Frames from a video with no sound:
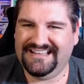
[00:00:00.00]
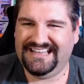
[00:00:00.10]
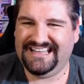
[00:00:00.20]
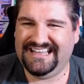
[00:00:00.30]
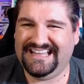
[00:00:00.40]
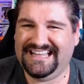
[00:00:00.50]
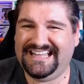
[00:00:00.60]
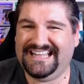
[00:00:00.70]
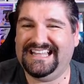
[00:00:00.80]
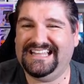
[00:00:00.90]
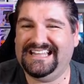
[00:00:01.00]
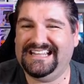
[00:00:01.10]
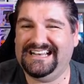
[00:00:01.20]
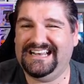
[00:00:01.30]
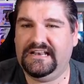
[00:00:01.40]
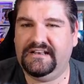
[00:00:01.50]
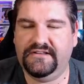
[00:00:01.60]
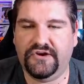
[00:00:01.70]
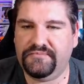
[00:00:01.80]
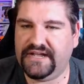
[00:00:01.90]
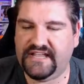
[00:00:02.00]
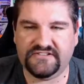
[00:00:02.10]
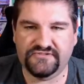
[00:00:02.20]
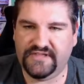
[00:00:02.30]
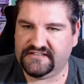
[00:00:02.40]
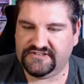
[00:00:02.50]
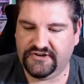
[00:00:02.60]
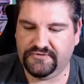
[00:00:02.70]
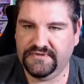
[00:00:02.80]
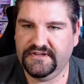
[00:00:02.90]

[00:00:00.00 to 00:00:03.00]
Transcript: Uh, no, I can't do that. So,